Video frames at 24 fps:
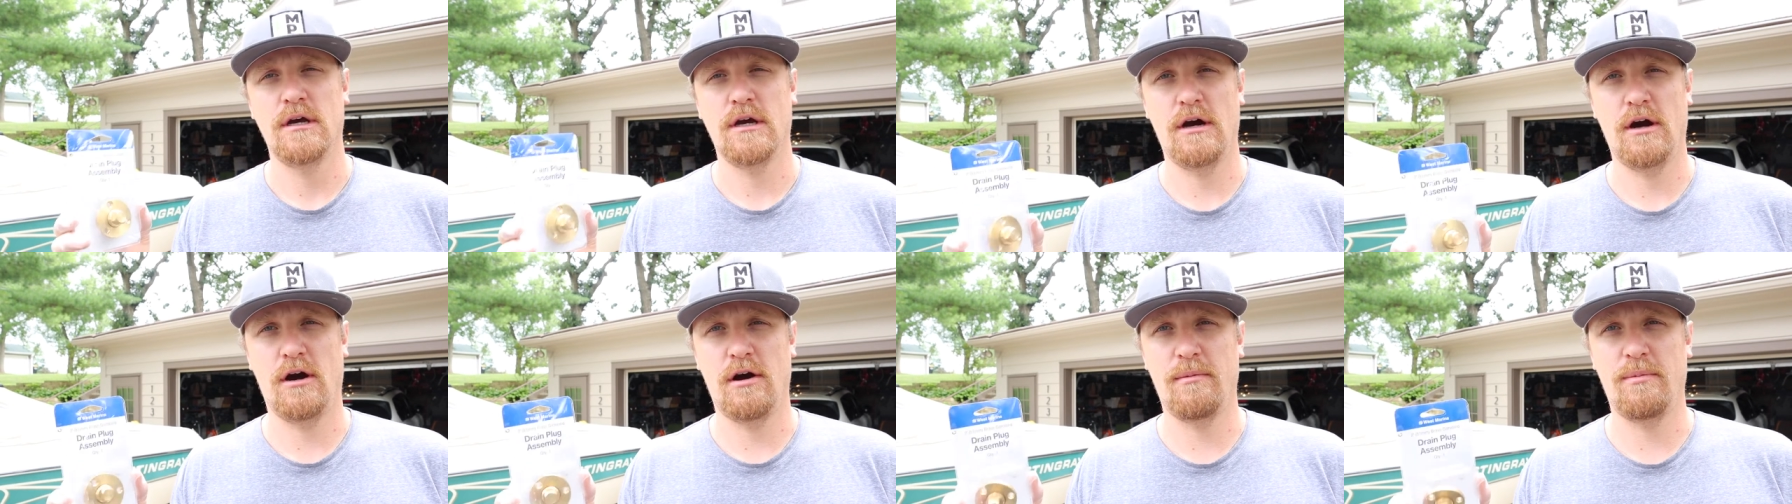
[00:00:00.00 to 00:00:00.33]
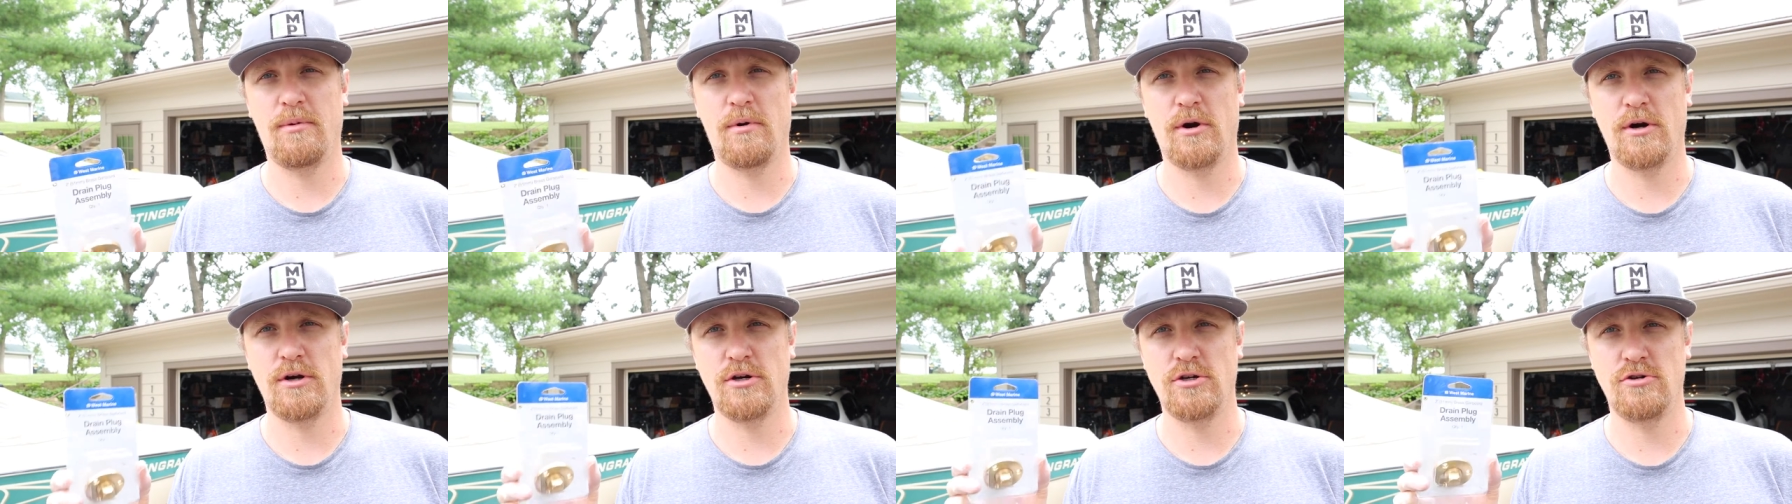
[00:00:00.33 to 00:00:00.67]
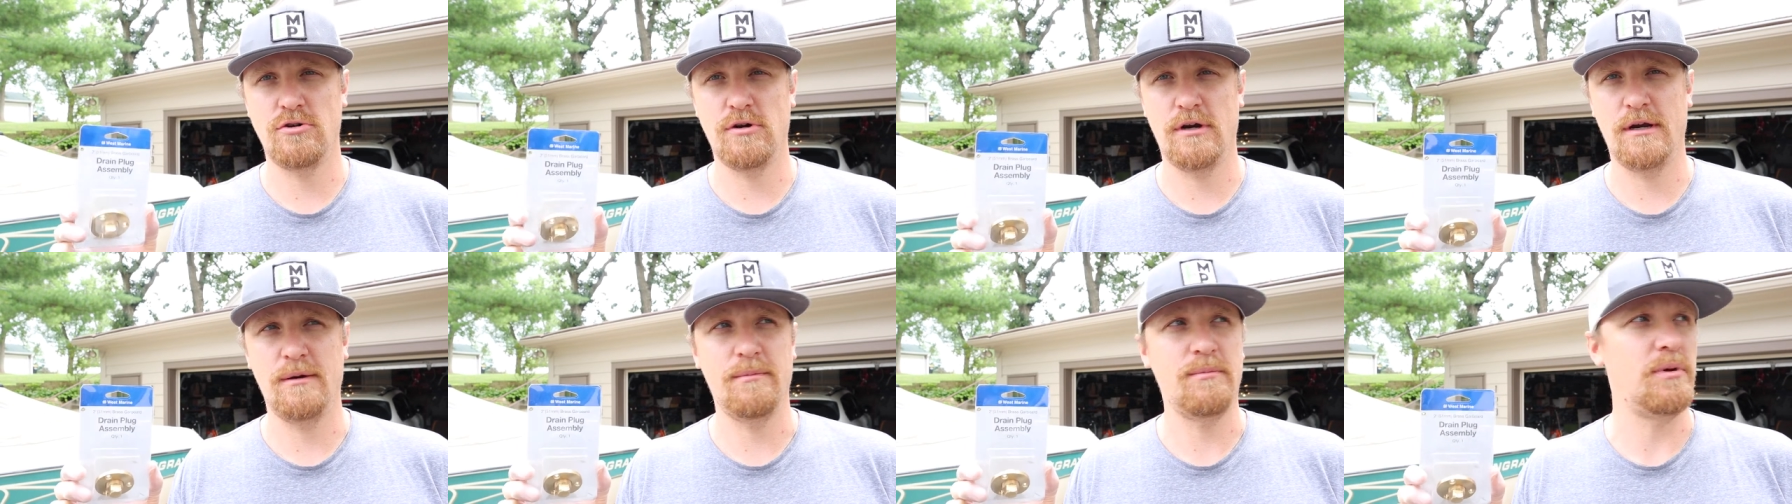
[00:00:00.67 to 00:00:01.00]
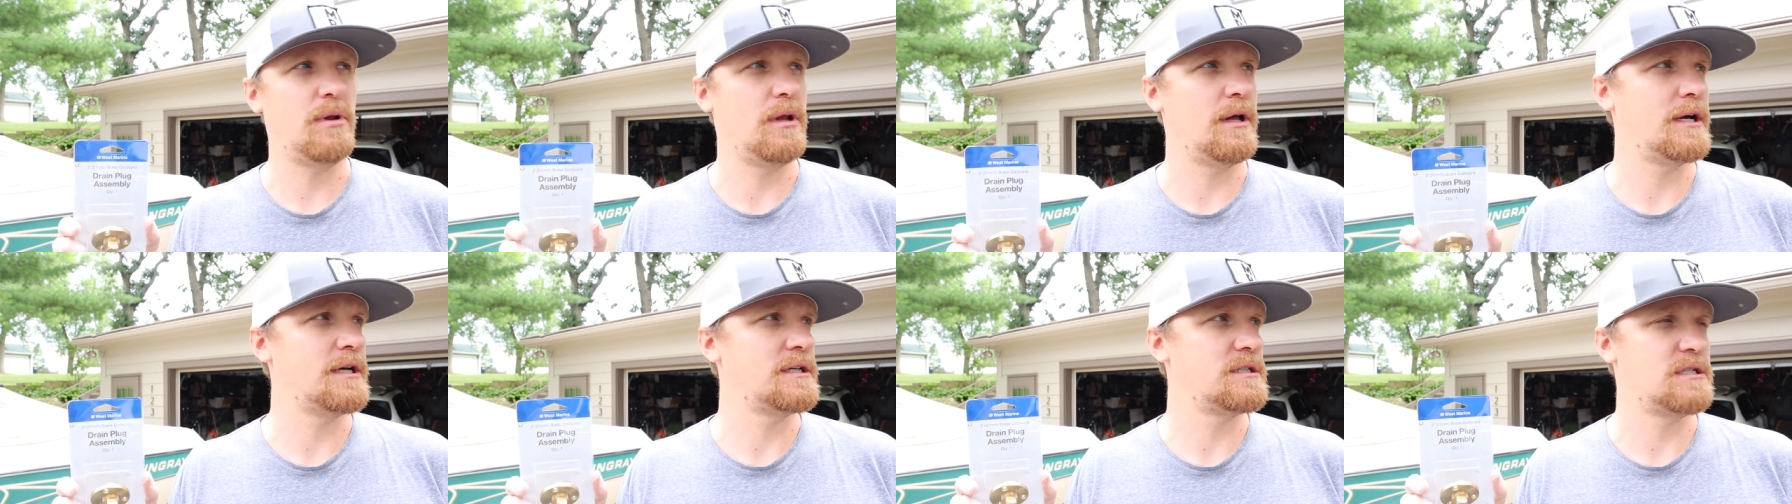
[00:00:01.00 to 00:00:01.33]
garboard drain
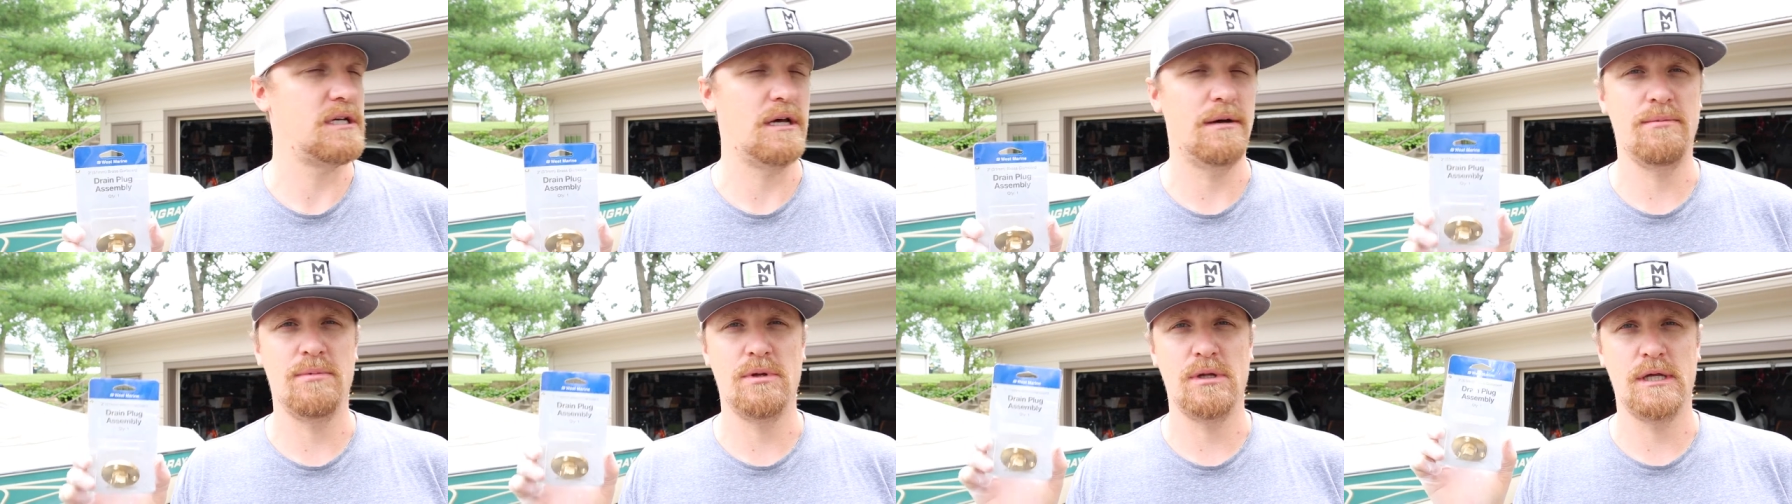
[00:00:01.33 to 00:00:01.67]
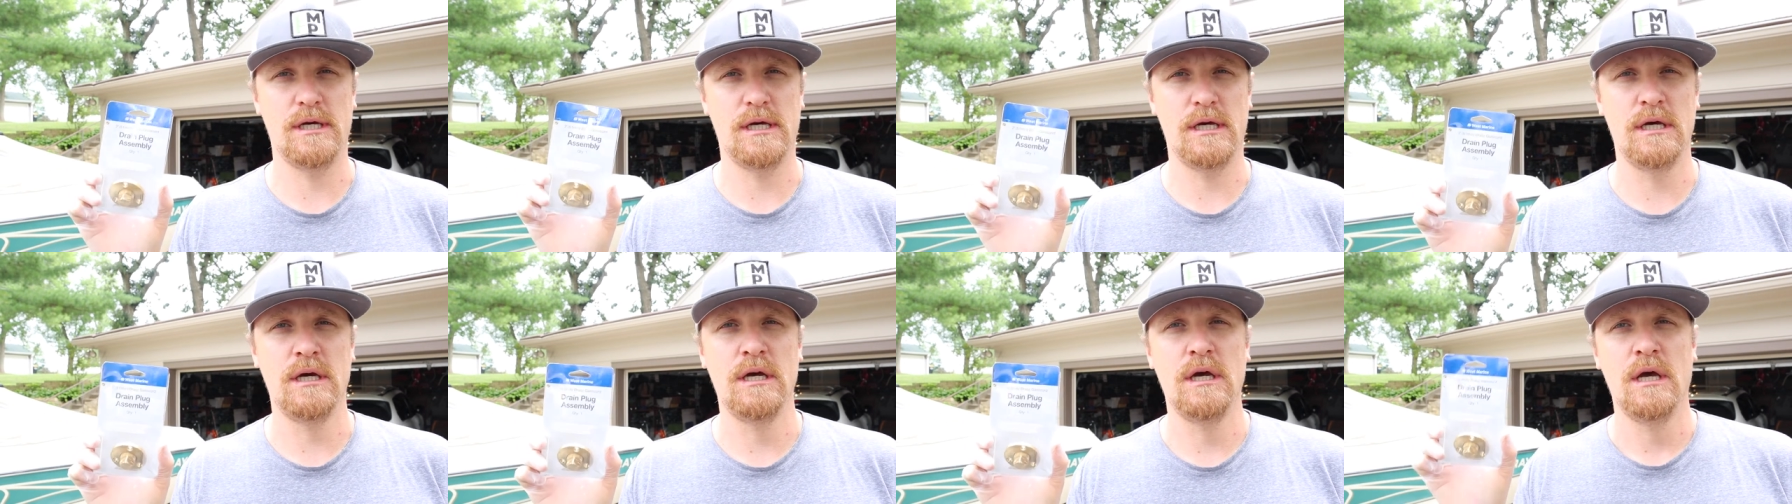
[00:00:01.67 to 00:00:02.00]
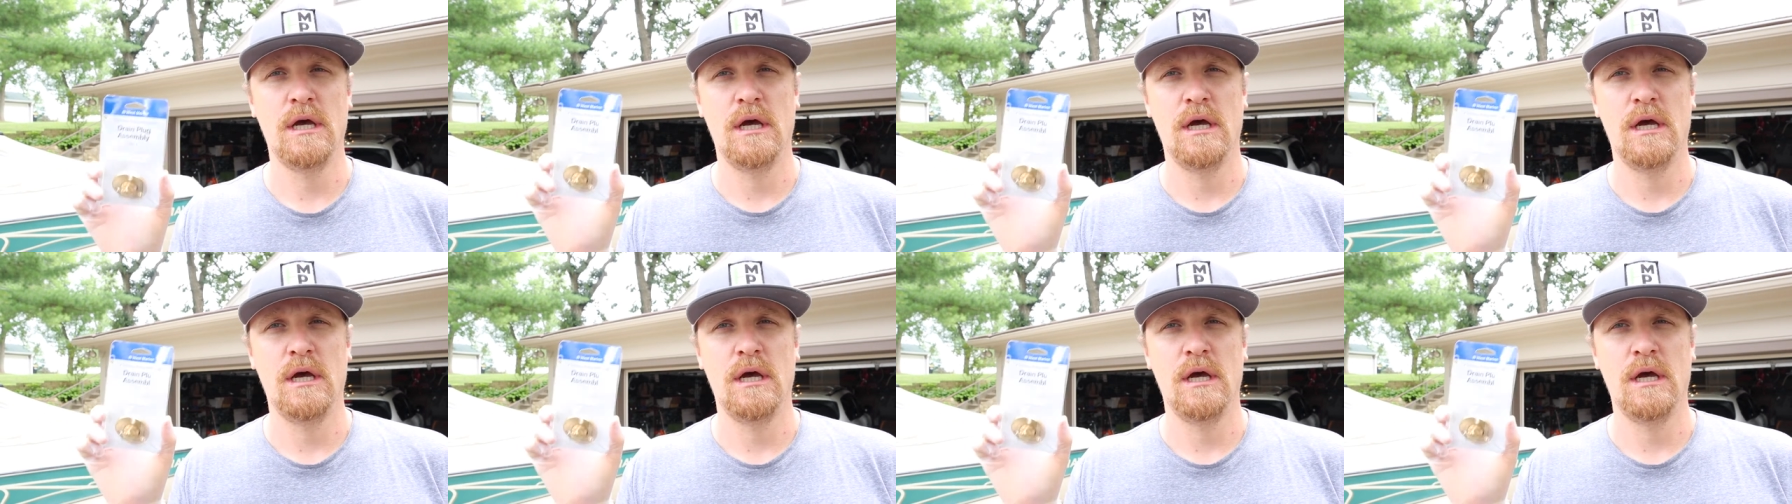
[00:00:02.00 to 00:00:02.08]
plug assembly